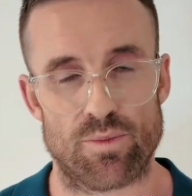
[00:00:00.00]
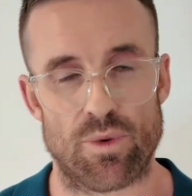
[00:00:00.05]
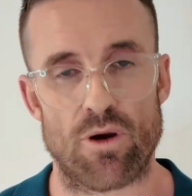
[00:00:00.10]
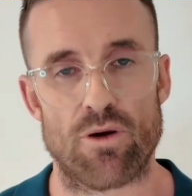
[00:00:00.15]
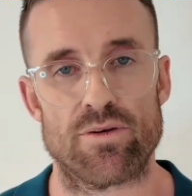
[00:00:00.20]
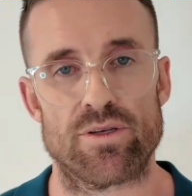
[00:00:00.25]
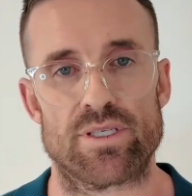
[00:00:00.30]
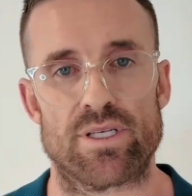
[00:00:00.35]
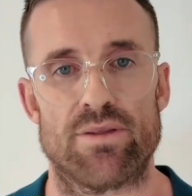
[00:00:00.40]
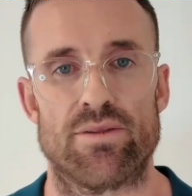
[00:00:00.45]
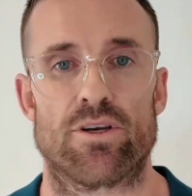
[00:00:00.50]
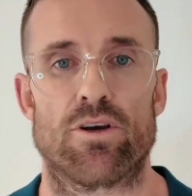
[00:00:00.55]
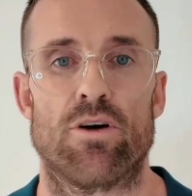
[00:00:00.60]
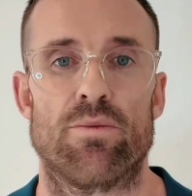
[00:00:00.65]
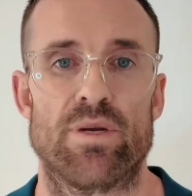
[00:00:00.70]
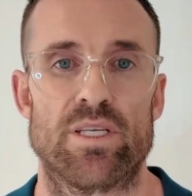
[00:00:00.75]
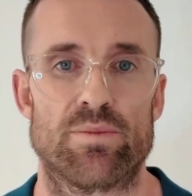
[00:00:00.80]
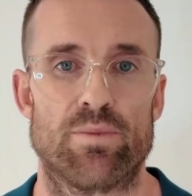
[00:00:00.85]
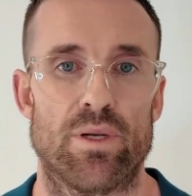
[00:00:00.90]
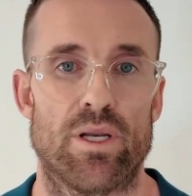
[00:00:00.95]
Post in the
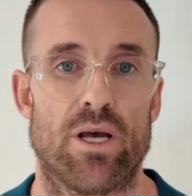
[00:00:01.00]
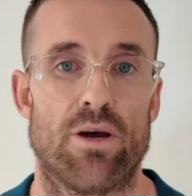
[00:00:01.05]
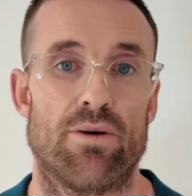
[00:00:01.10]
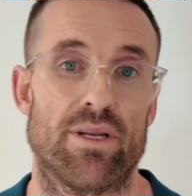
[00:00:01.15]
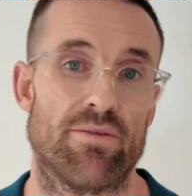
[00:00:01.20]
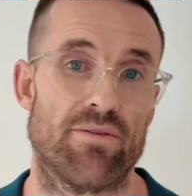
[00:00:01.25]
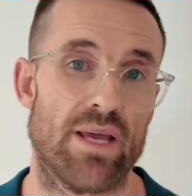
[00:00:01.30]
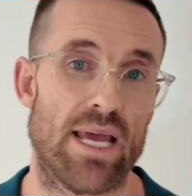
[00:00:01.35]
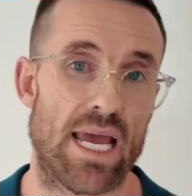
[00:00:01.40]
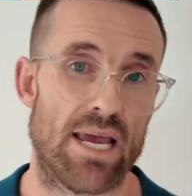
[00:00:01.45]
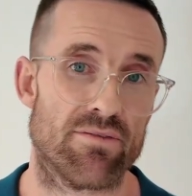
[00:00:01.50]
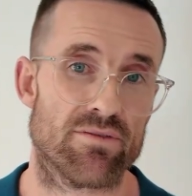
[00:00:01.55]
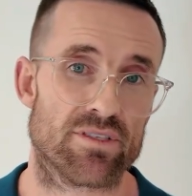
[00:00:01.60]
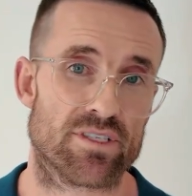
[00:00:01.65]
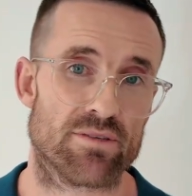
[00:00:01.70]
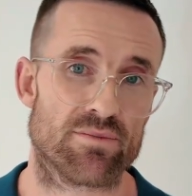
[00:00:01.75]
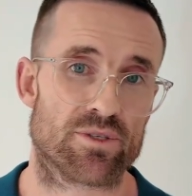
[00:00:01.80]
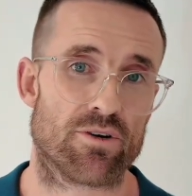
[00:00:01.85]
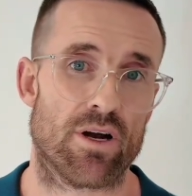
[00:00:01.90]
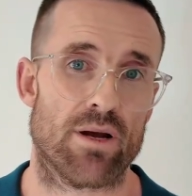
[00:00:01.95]
comments below. And if you hadn't
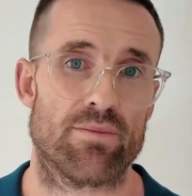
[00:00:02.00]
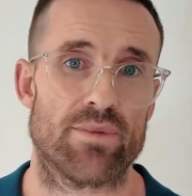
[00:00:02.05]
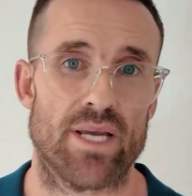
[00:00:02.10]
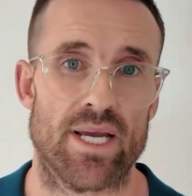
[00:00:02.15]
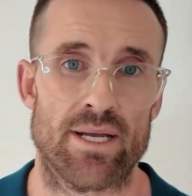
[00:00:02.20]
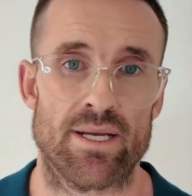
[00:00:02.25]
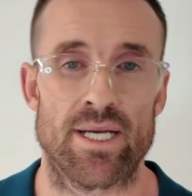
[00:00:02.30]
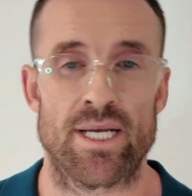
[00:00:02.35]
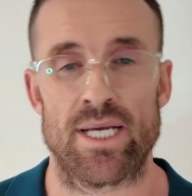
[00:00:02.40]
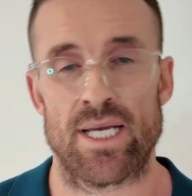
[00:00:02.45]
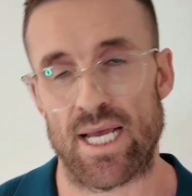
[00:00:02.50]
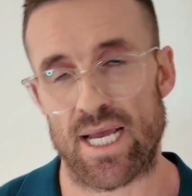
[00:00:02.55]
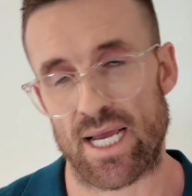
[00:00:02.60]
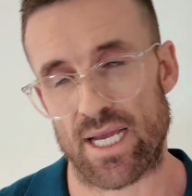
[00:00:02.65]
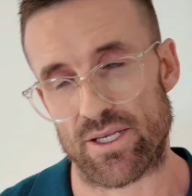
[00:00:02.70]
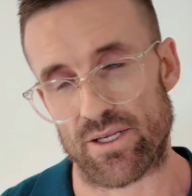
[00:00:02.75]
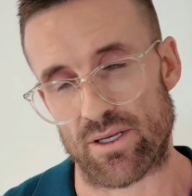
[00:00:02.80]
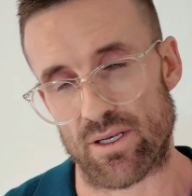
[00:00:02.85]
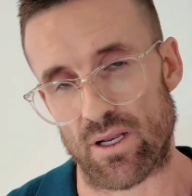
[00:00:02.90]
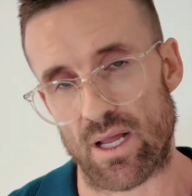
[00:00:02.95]
subscribed yet
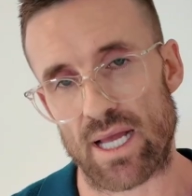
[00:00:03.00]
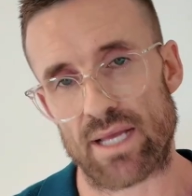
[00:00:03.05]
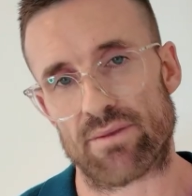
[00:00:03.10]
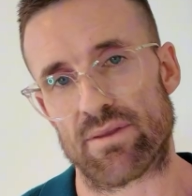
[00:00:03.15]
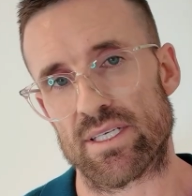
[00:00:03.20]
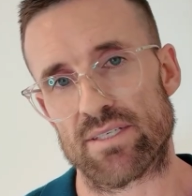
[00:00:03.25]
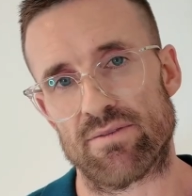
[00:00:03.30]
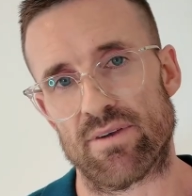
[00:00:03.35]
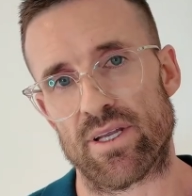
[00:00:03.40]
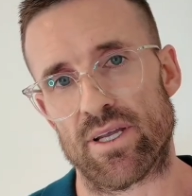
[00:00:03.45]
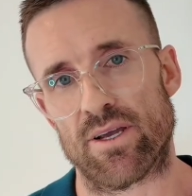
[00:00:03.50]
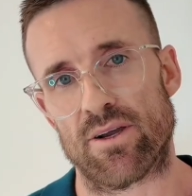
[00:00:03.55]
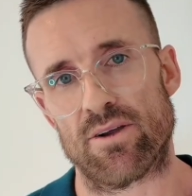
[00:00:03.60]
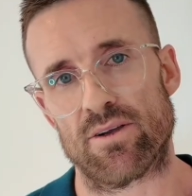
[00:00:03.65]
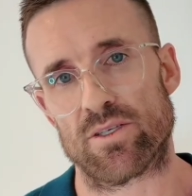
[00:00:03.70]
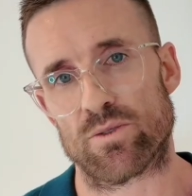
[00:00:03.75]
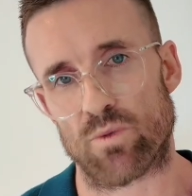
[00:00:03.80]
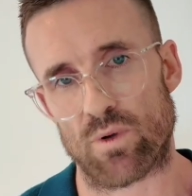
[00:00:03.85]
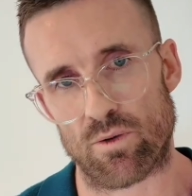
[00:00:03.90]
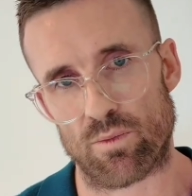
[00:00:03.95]
and you like these
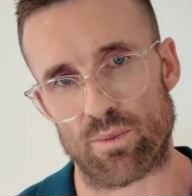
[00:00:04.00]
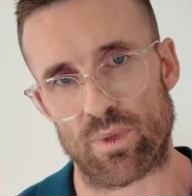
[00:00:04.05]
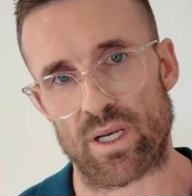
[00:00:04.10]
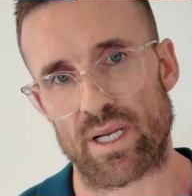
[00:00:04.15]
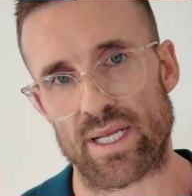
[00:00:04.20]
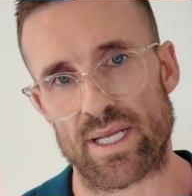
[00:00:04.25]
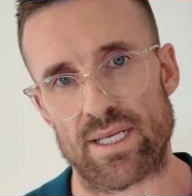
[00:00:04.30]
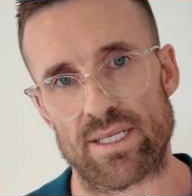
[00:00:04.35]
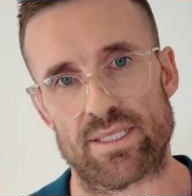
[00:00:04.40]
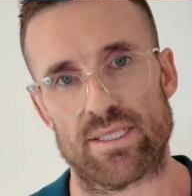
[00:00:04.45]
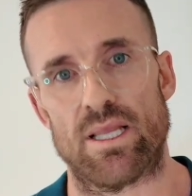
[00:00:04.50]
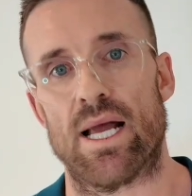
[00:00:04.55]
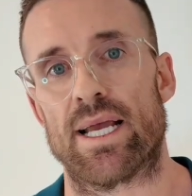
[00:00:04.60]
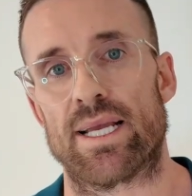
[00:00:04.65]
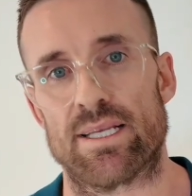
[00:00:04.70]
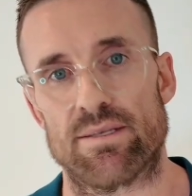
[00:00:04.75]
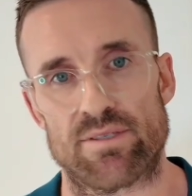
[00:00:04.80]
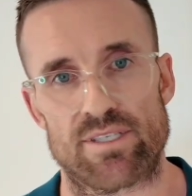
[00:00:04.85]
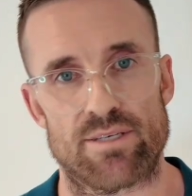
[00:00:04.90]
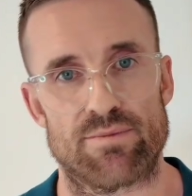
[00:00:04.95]
videos, well, please
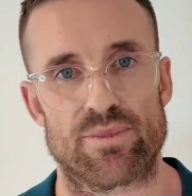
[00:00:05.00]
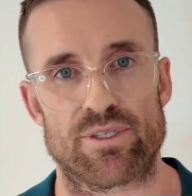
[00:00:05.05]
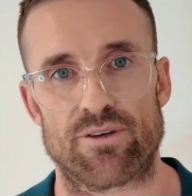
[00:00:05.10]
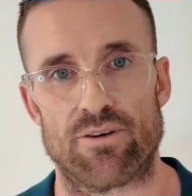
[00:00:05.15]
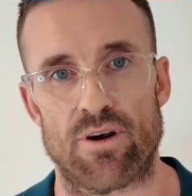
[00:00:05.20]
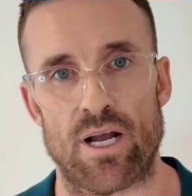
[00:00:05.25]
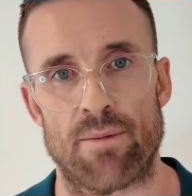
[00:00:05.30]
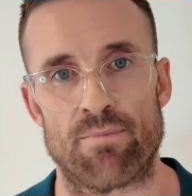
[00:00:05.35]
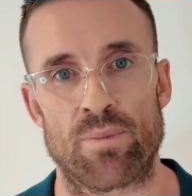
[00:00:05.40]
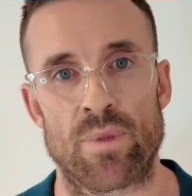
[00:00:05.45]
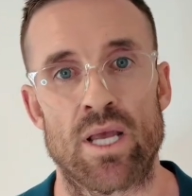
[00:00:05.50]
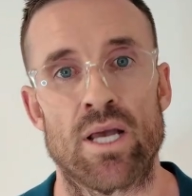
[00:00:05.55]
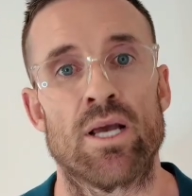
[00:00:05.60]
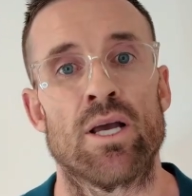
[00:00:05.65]
like and subscribe.